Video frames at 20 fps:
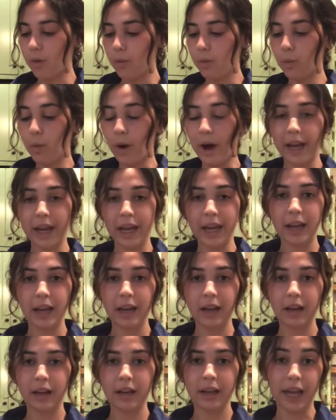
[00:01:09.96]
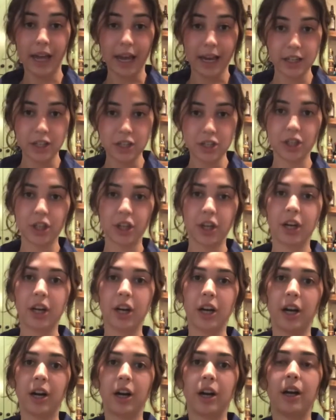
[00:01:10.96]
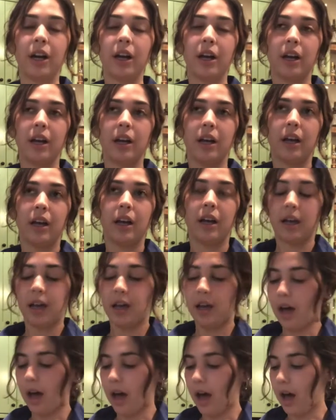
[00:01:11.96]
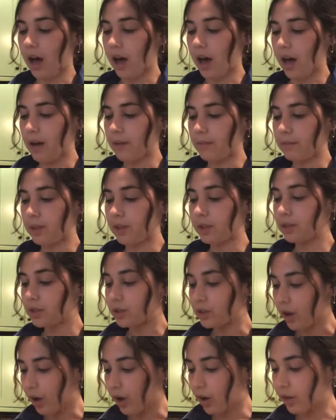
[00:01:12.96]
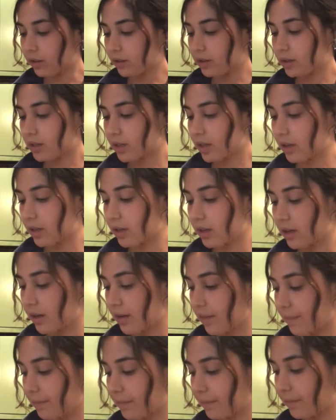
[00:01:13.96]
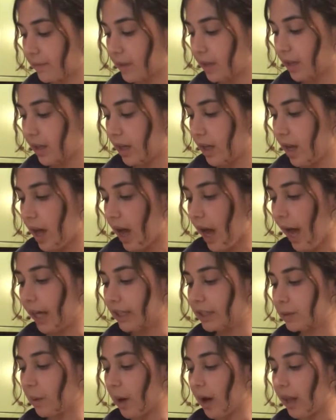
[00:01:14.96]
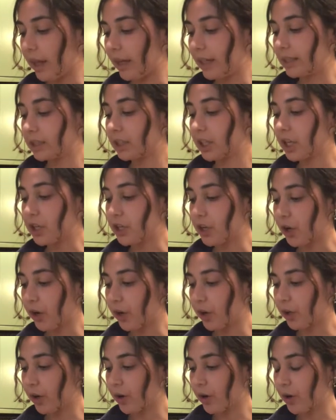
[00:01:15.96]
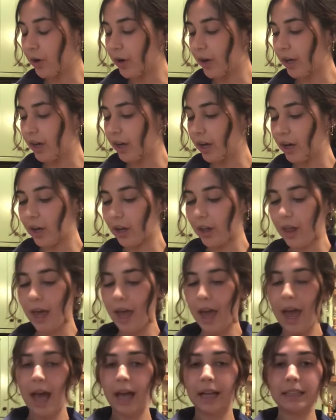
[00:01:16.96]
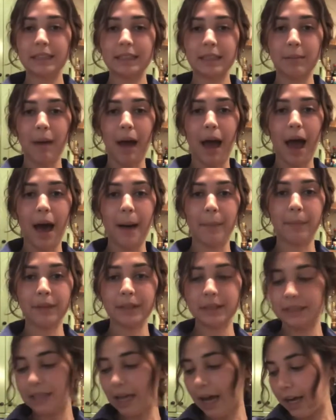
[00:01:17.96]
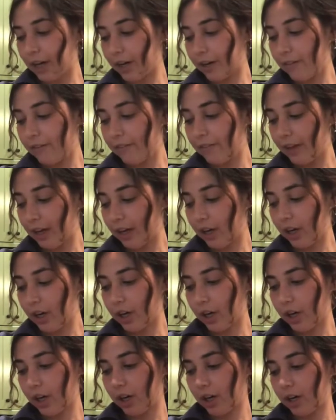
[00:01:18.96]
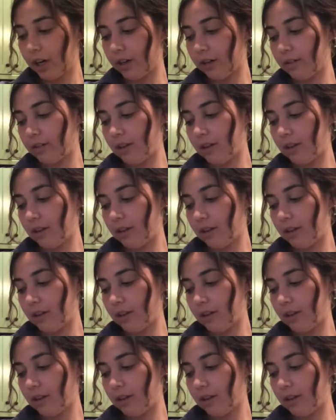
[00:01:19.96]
white cane sugar, salt, as well as canola oil, some apple cider vinegar,